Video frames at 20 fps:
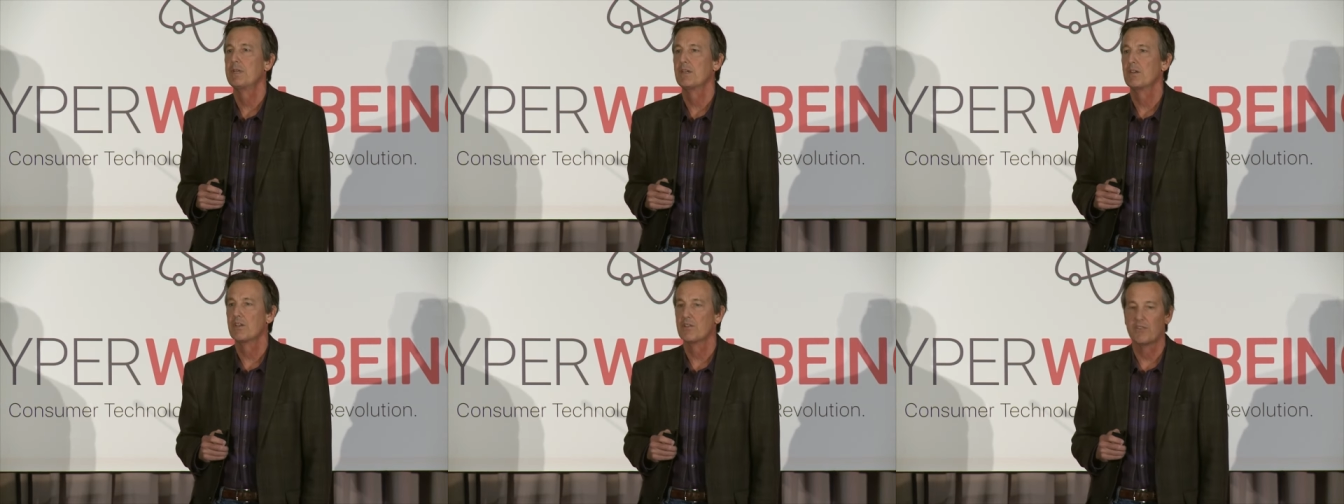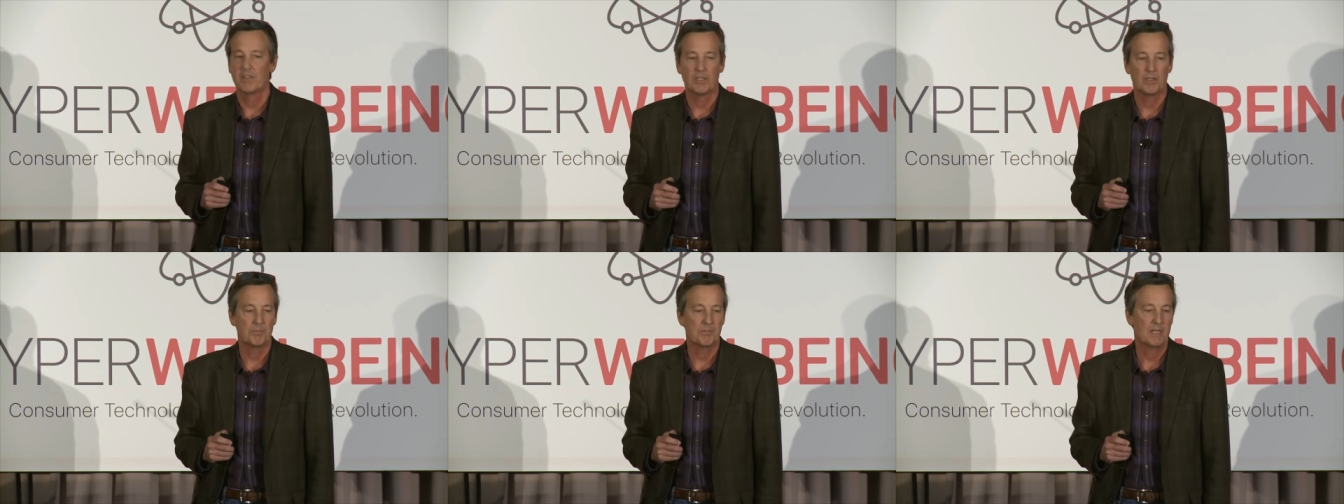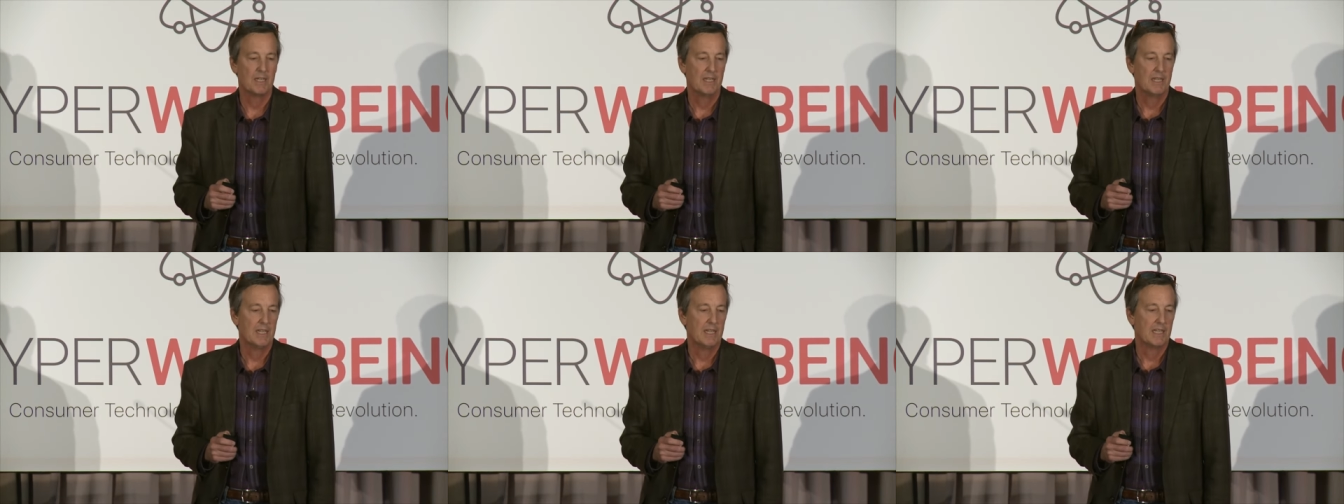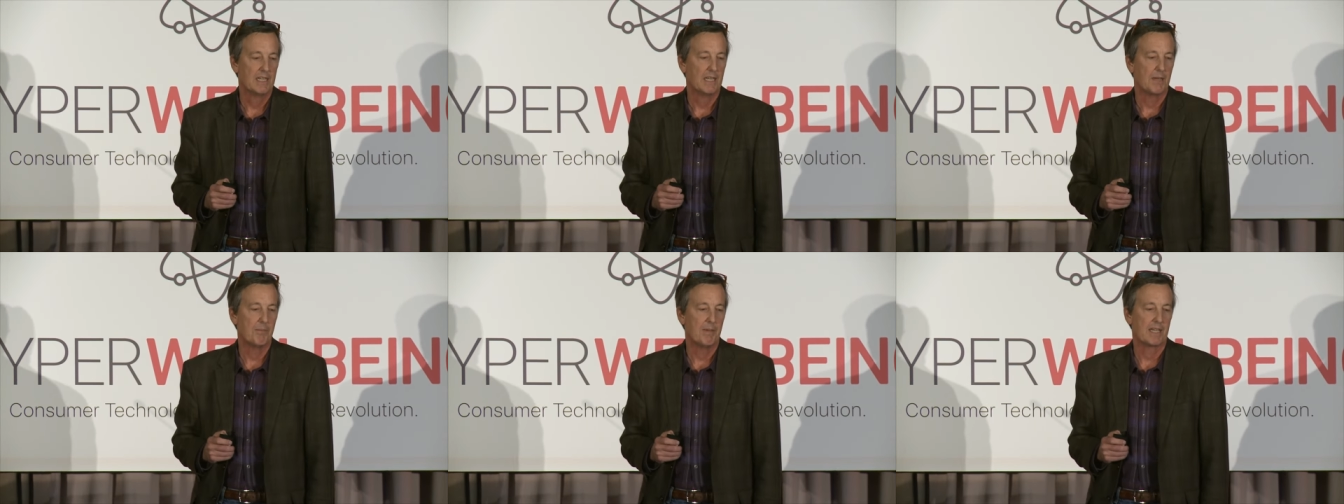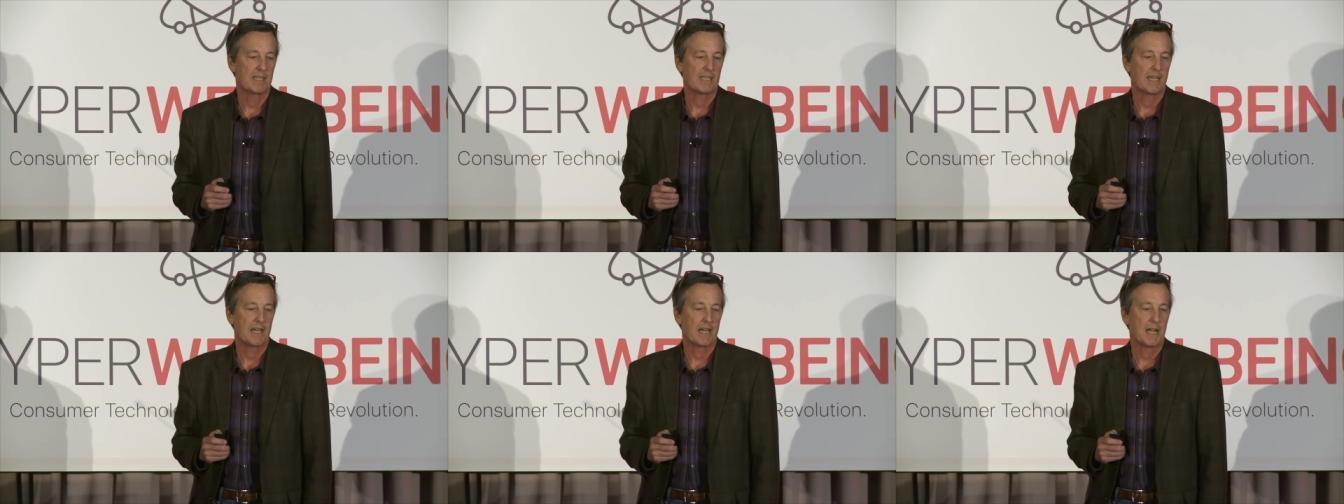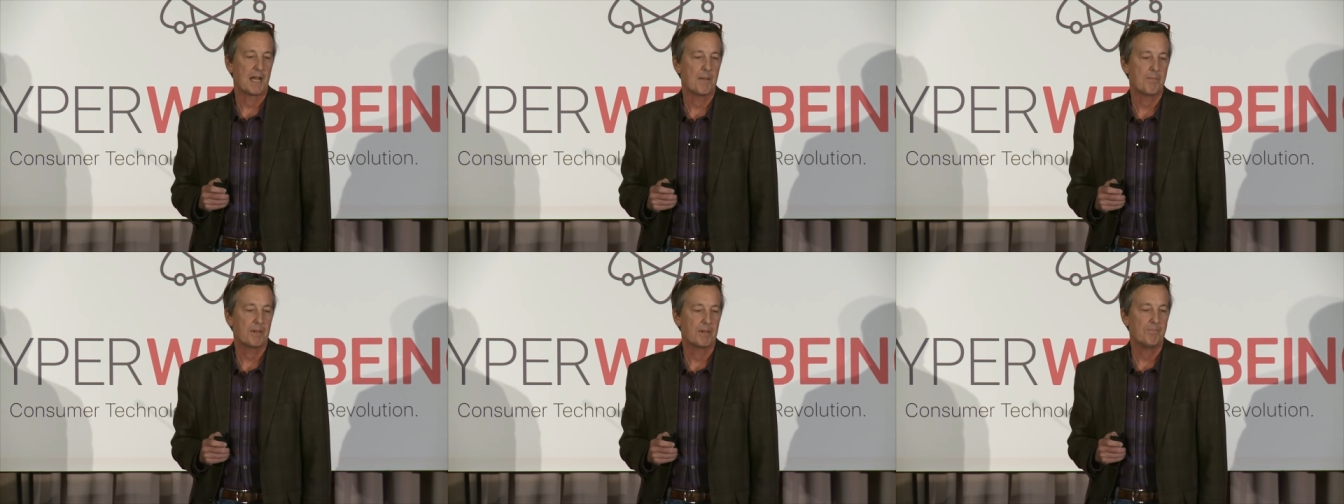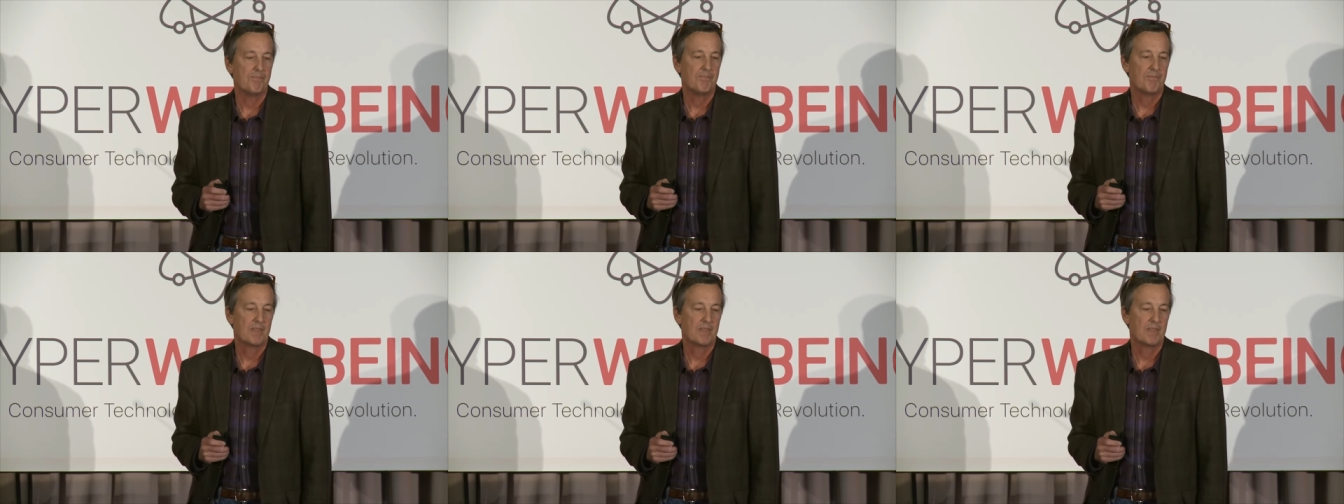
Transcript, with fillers: here develop that make that happen.